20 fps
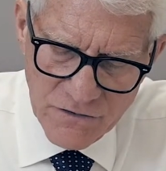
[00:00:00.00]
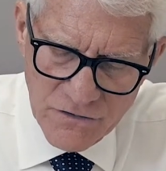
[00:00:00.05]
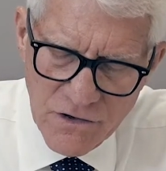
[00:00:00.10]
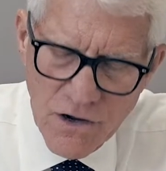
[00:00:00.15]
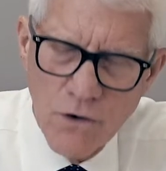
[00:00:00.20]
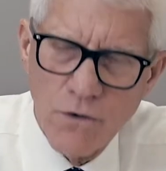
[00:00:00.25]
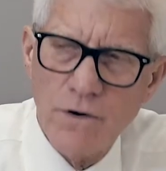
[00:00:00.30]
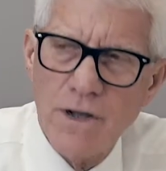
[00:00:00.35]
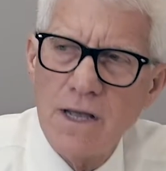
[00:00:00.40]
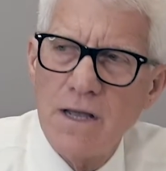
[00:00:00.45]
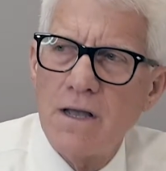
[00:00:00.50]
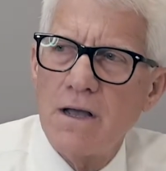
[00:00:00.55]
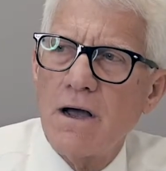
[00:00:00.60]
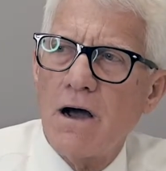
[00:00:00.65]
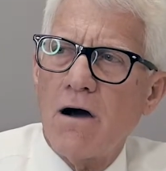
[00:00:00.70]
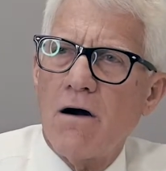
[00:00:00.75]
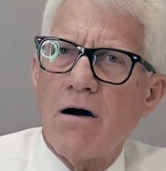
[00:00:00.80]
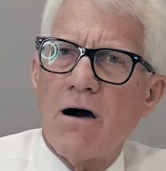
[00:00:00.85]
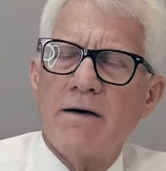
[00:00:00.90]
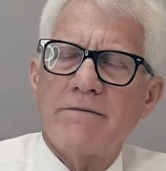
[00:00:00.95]
So
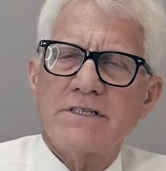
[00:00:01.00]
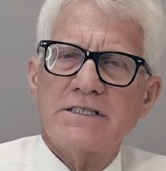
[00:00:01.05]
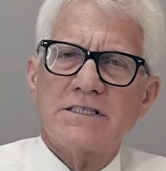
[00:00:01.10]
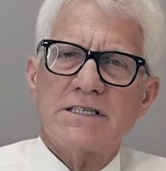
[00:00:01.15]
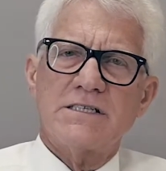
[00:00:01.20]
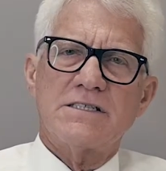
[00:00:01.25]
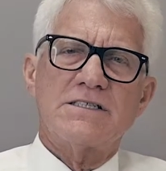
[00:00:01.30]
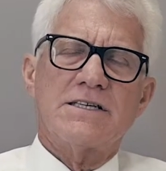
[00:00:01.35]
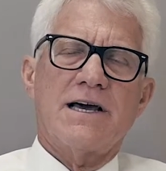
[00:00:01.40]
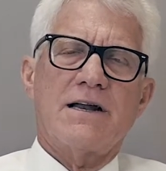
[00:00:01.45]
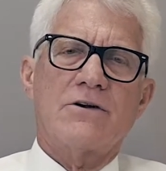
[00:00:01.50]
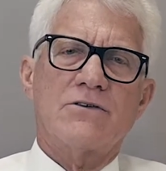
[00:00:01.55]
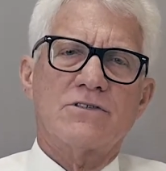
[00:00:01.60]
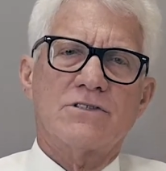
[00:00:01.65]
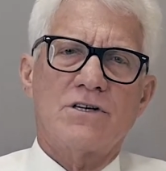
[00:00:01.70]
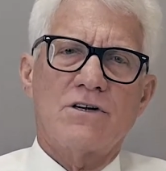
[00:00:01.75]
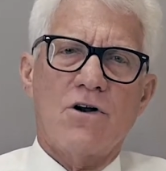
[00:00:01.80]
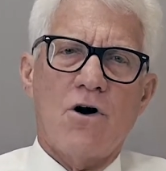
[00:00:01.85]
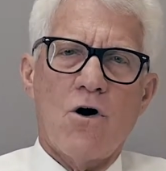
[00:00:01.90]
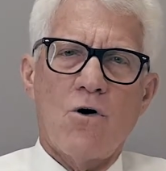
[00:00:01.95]
obviously sellers
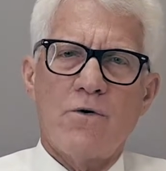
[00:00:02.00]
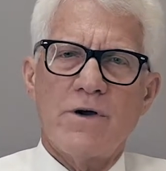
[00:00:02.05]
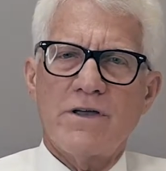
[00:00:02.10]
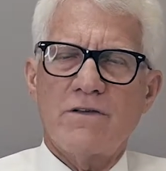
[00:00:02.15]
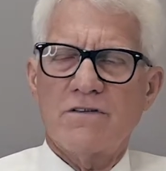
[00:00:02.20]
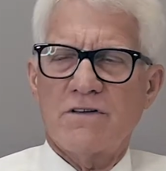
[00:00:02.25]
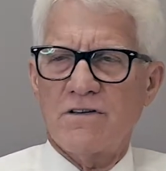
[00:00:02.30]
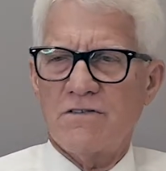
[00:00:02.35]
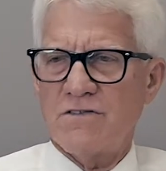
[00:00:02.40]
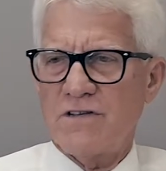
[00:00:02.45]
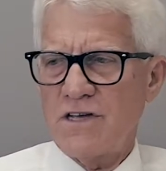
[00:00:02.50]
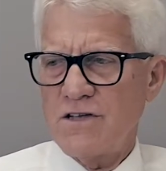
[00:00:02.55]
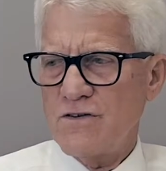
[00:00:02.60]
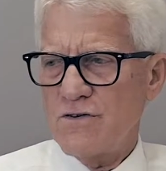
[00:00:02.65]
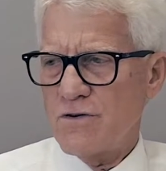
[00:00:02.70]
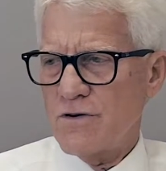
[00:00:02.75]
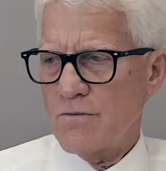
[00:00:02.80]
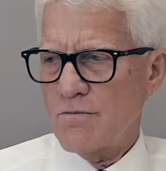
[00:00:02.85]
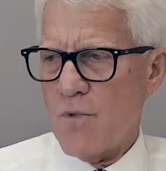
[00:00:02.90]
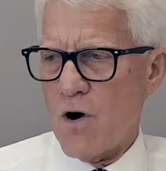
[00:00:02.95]
can always
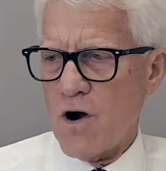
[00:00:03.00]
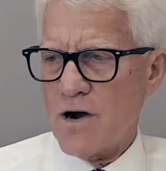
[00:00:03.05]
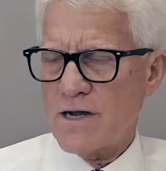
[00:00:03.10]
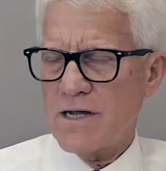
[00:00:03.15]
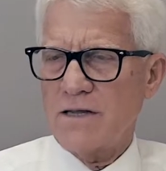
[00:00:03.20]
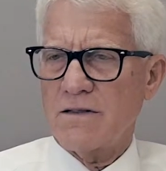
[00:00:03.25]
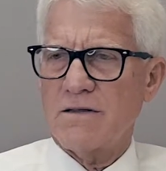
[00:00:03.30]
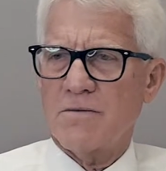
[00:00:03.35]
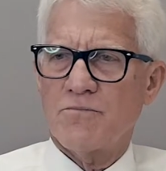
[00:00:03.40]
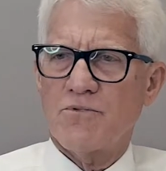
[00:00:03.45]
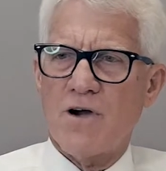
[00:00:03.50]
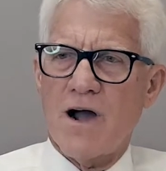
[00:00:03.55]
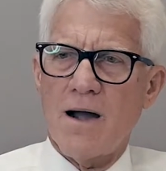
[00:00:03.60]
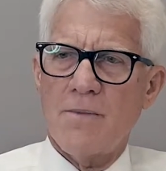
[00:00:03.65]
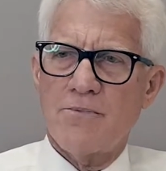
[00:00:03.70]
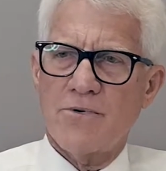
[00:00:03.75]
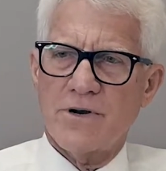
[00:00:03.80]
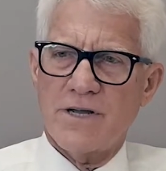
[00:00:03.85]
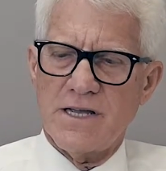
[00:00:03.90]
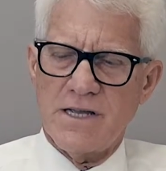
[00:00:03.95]
continue to market the
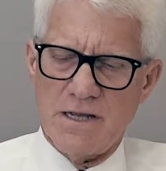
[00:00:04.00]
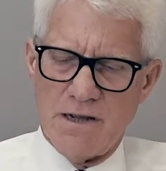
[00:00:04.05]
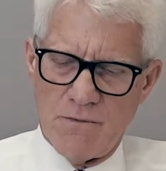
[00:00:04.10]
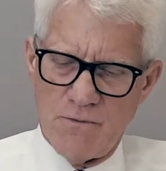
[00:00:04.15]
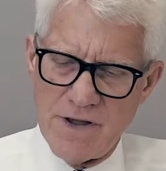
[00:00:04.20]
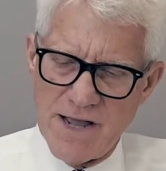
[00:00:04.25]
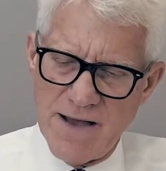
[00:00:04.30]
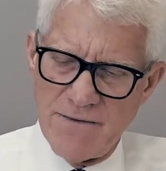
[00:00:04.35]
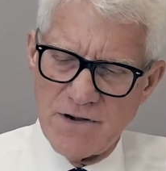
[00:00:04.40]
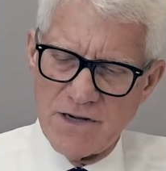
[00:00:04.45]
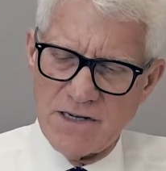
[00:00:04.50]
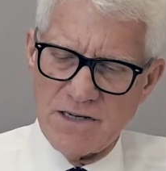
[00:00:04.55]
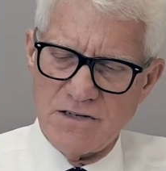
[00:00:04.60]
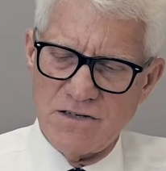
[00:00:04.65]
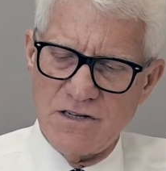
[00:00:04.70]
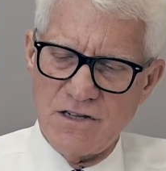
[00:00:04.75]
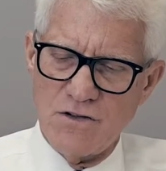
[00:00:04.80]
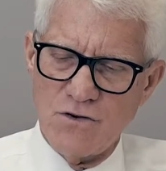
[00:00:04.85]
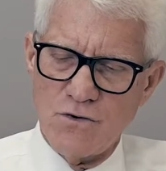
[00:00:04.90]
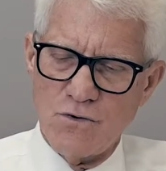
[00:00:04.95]
property, and we have a
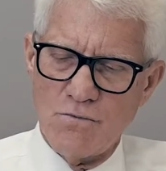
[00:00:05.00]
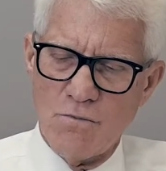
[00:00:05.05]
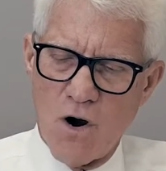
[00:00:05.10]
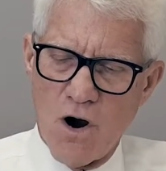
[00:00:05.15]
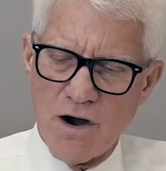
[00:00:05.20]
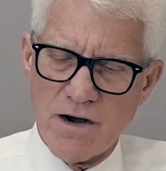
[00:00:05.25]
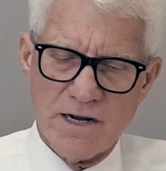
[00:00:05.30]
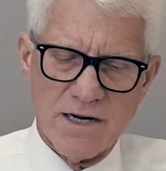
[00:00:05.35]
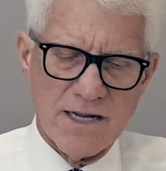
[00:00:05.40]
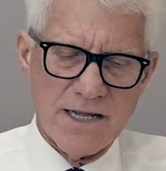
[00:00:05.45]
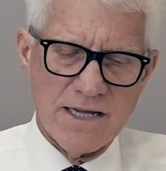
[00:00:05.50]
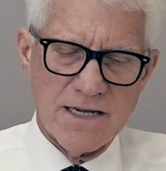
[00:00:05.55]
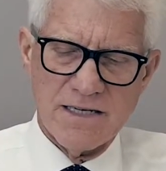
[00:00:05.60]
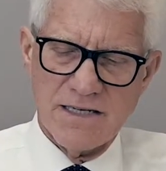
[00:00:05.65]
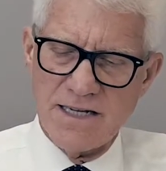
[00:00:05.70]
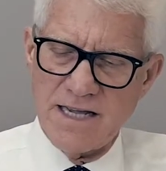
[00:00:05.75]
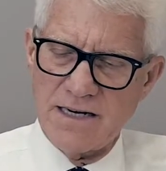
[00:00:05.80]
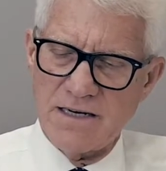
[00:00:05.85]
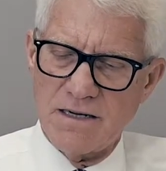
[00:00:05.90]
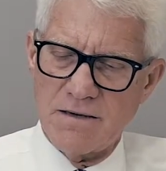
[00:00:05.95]
continued marketing
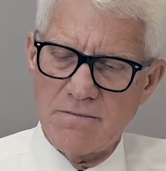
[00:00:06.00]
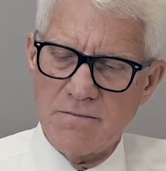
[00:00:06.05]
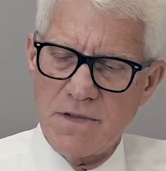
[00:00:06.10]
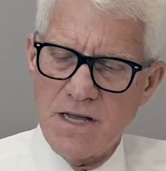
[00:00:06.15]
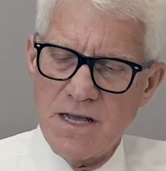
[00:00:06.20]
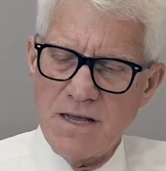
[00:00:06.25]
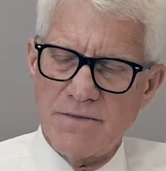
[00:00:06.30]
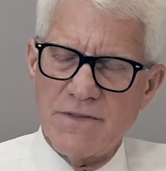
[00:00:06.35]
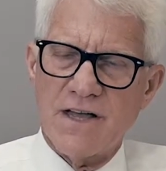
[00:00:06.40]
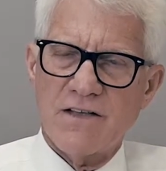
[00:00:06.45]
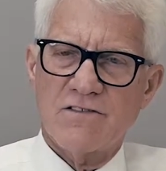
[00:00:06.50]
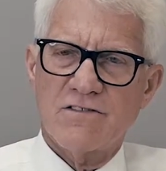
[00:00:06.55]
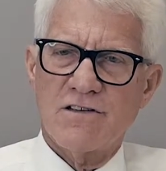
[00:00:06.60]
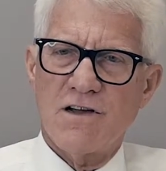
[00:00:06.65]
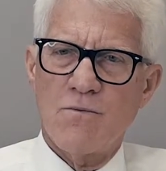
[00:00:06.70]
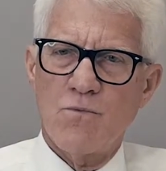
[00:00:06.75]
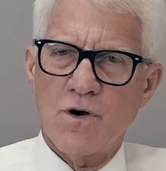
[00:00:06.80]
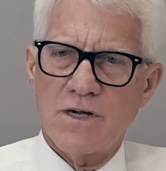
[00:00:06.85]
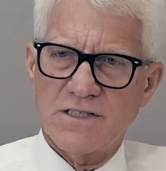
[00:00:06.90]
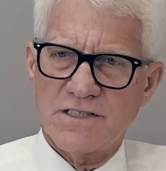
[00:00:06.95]
addendum that's
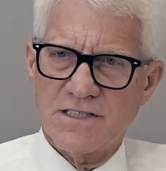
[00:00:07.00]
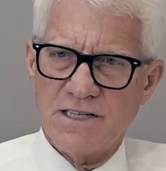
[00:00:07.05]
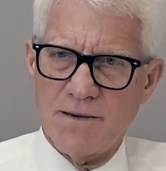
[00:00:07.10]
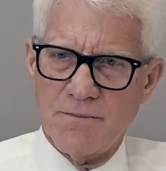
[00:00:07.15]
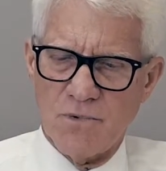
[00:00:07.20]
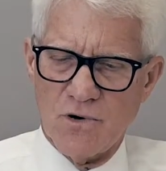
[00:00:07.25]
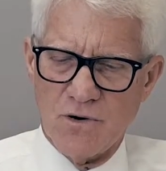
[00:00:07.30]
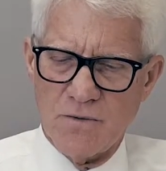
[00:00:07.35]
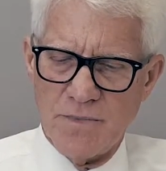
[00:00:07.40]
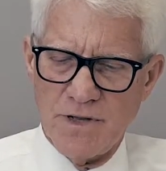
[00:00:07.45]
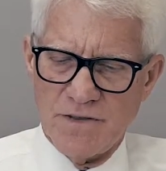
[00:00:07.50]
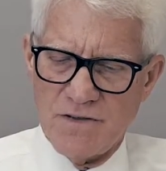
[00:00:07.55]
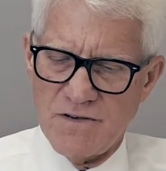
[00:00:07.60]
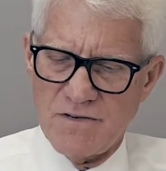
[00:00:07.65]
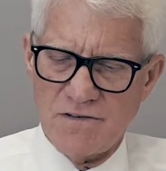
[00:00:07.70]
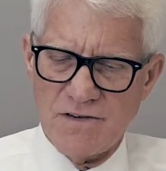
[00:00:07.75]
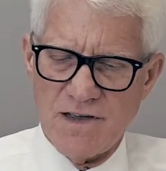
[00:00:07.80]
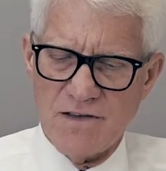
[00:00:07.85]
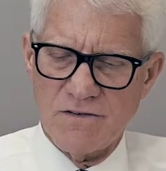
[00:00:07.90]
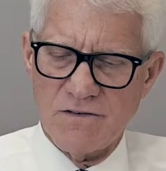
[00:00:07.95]
somewhat similar, but
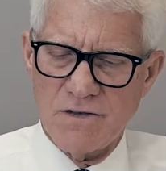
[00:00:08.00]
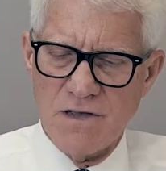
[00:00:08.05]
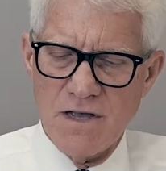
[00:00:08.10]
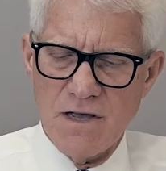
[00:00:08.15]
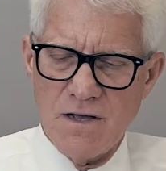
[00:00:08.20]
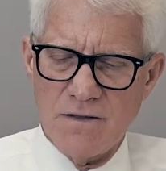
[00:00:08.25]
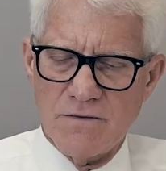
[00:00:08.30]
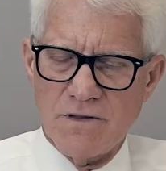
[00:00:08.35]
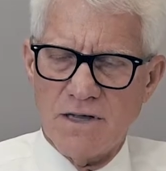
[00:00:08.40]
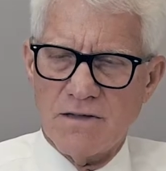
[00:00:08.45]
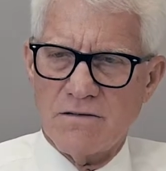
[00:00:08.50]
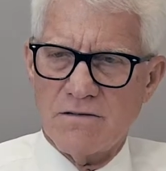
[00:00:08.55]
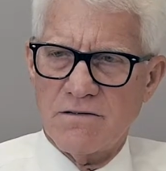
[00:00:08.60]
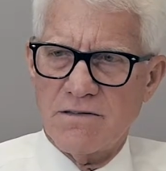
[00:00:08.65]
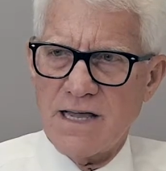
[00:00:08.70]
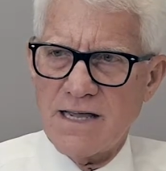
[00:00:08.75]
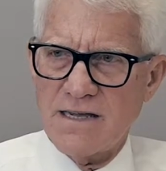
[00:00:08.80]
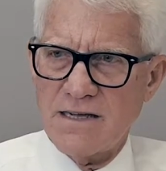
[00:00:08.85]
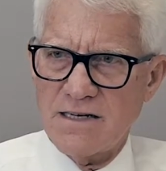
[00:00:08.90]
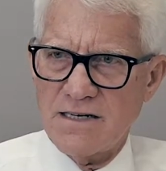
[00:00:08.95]
this says that
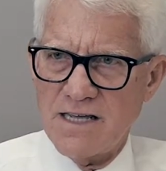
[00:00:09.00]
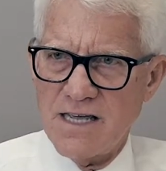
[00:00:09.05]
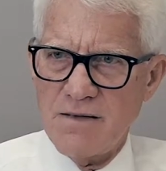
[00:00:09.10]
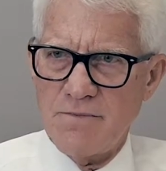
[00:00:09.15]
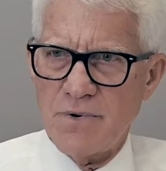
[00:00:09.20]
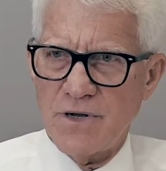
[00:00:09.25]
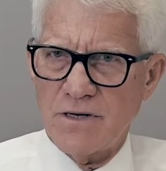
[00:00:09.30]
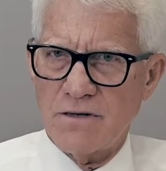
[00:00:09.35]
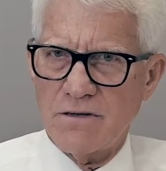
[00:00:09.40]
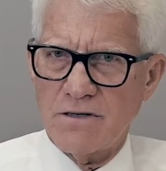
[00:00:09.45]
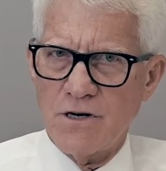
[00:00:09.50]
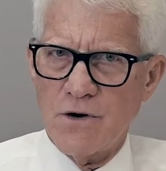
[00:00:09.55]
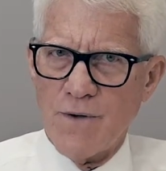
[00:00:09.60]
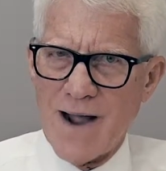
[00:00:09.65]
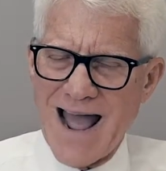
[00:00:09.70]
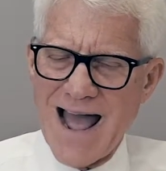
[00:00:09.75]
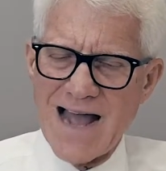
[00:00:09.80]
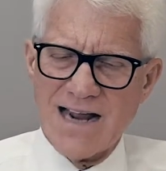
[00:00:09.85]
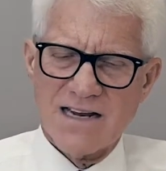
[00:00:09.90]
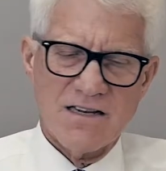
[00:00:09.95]
they can keep it,
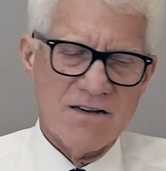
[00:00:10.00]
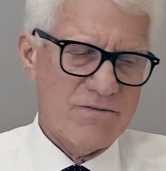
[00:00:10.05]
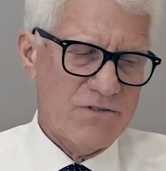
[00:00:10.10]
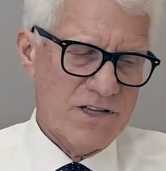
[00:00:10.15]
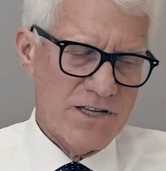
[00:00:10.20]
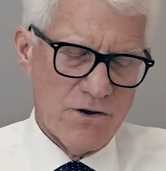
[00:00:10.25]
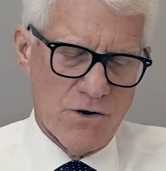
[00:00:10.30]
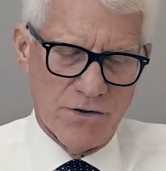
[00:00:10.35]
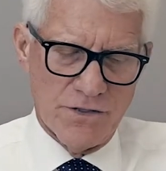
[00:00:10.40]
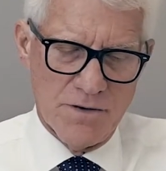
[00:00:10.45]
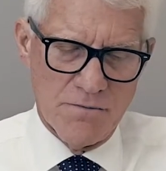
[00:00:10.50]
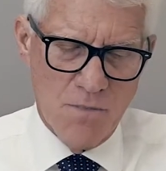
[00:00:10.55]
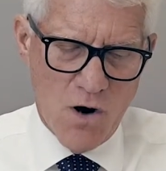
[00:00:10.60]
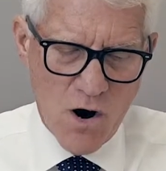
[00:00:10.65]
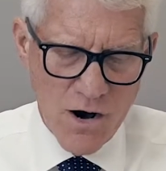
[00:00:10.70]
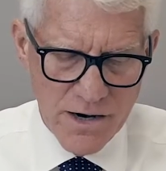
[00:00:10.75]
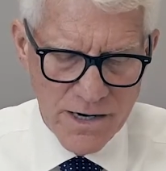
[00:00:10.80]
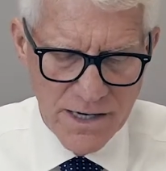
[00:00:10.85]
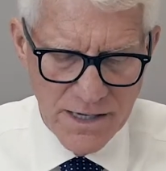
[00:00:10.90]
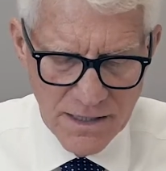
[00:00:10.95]
actively on the
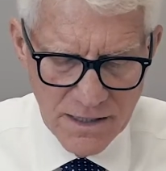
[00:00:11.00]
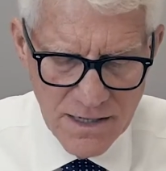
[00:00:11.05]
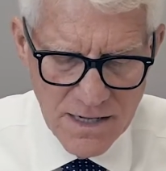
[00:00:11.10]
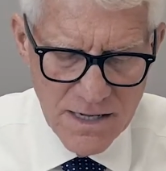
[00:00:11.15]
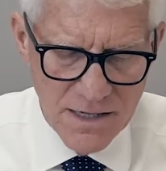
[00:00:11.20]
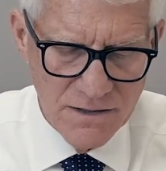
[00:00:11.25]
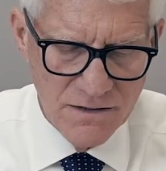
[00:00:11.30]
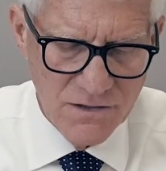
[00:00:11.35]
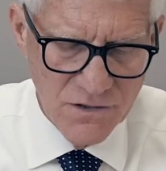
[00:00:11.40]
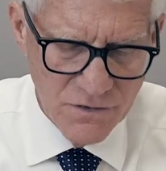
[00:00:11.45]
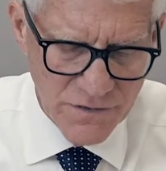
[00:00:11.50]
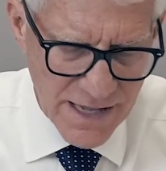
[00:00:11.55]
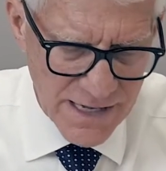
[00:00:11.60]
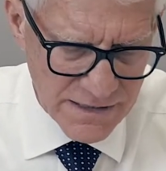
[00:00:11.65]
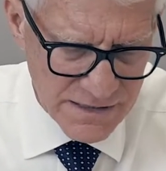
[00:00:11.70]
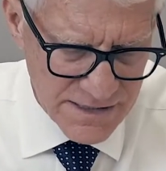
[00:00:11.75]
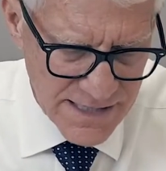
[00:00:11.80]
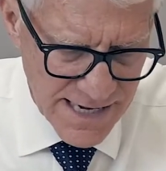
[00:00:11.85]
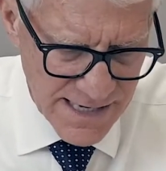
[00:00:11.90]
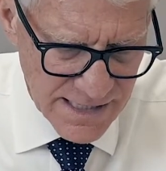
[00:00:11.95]
market until
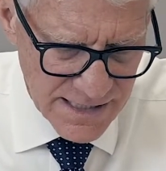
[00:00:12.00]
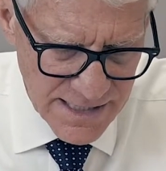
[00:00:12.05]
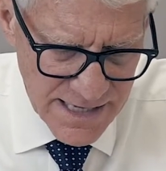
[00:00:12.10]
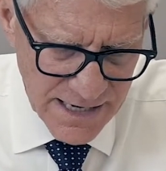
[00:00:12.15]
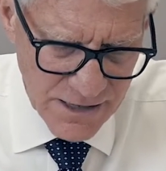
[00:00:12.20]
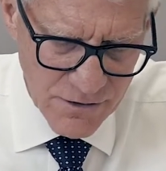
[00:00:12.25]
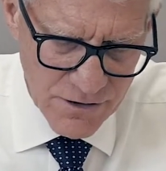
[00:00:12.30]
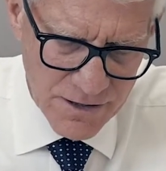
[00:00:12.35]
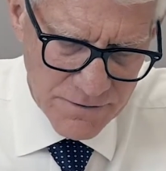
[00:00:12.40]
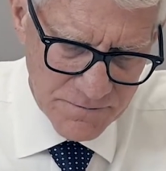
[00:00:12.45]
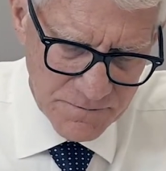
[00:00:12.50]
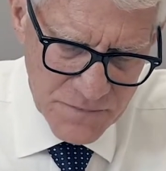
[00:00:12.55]
that's taken care